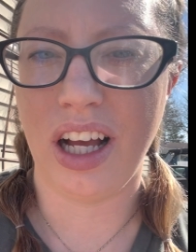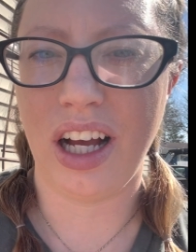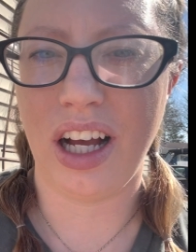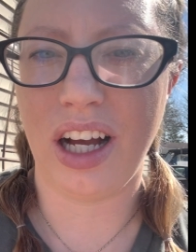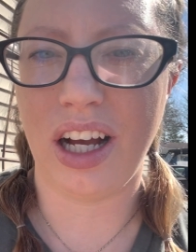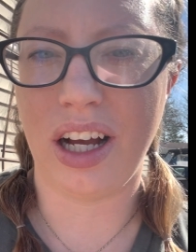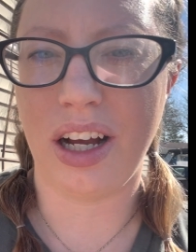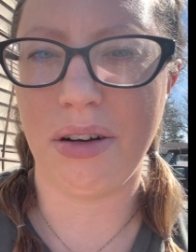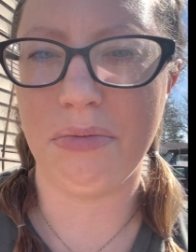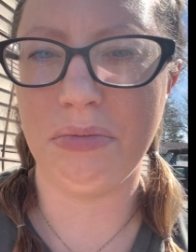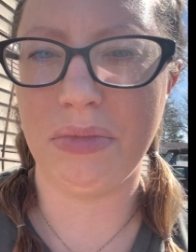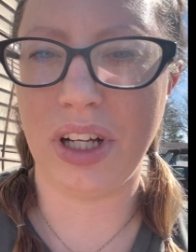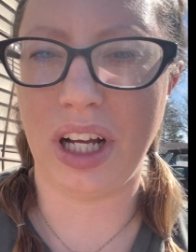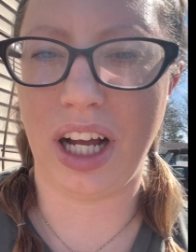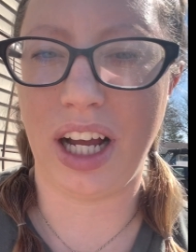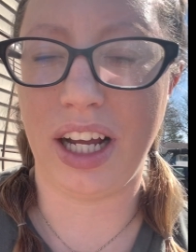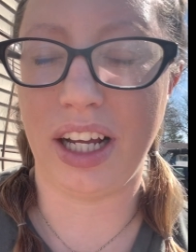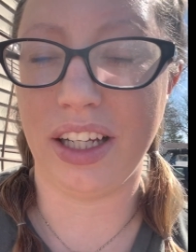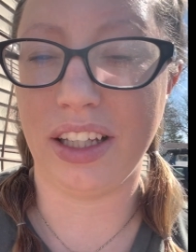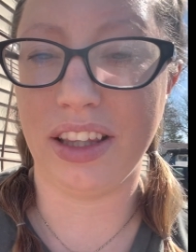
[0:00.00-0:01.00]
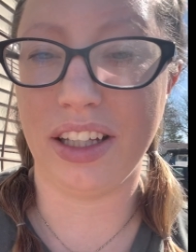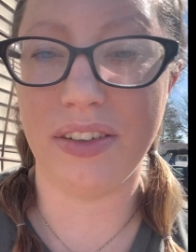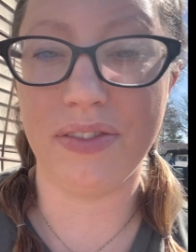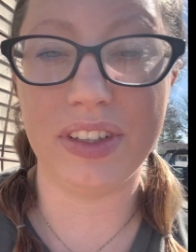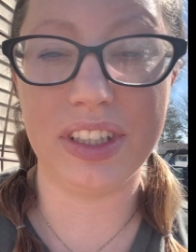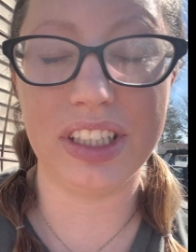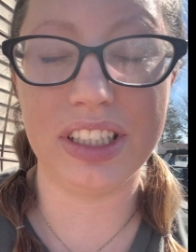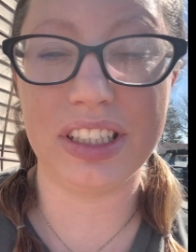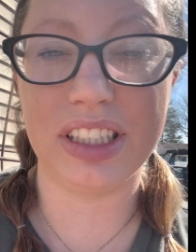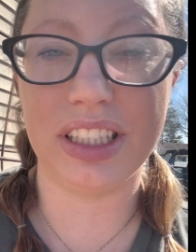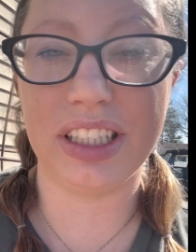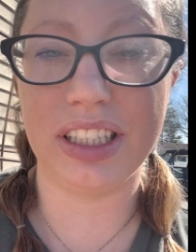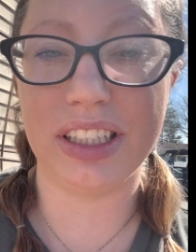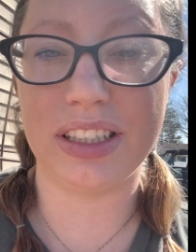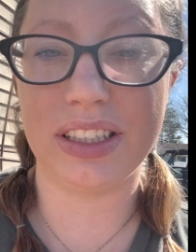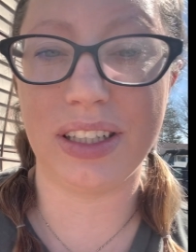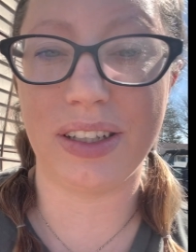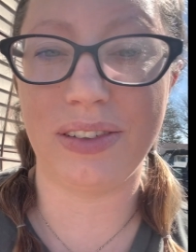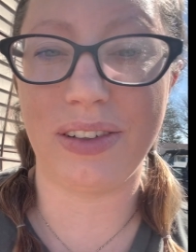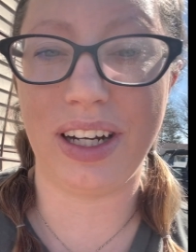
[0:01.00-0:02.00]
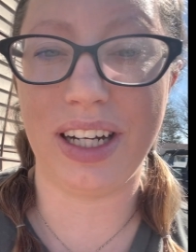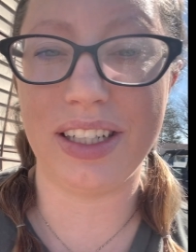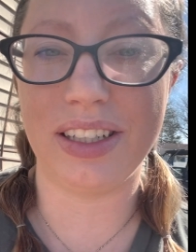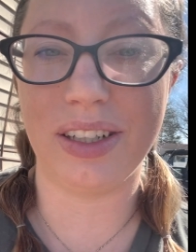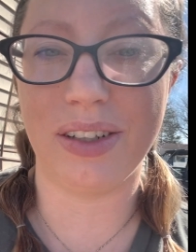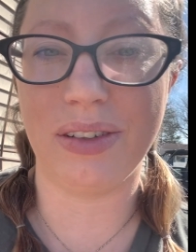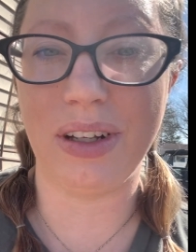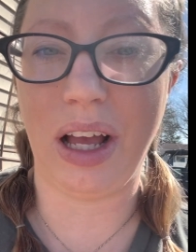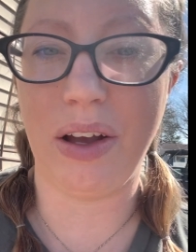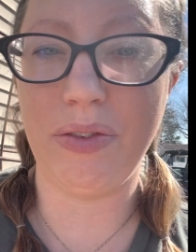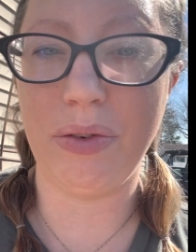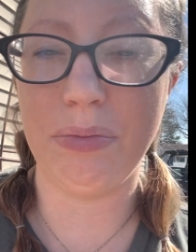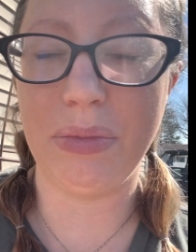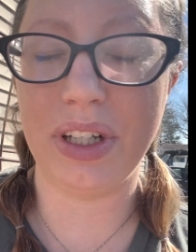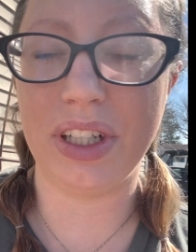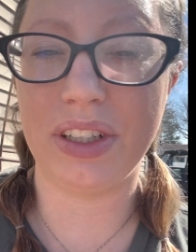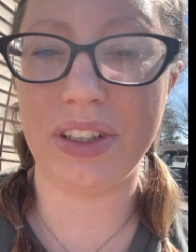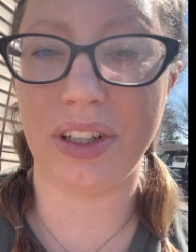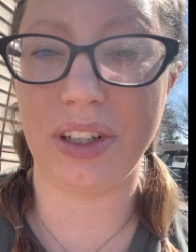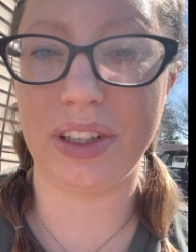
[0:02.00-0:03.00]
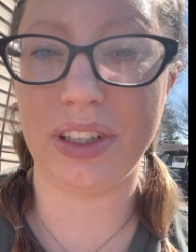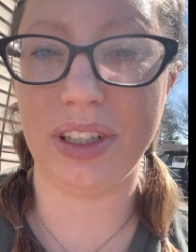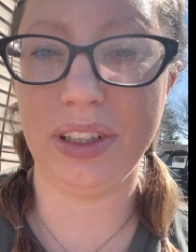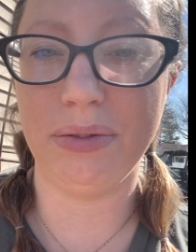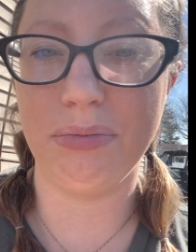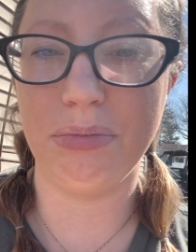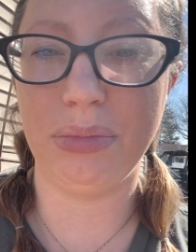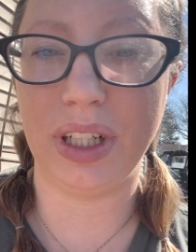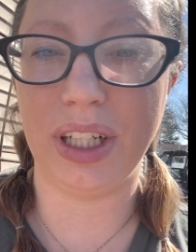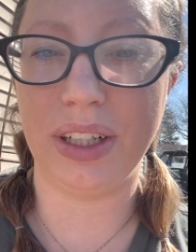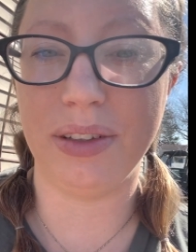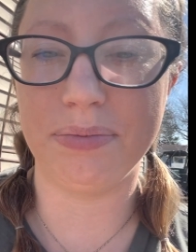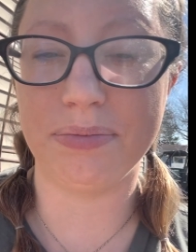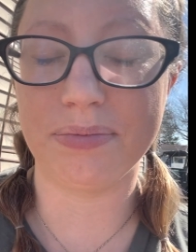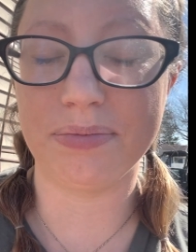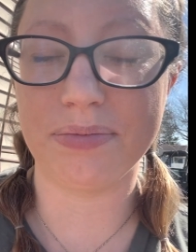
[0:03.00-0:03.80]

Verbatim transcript: Um, I live in the city so I don't have a big garden but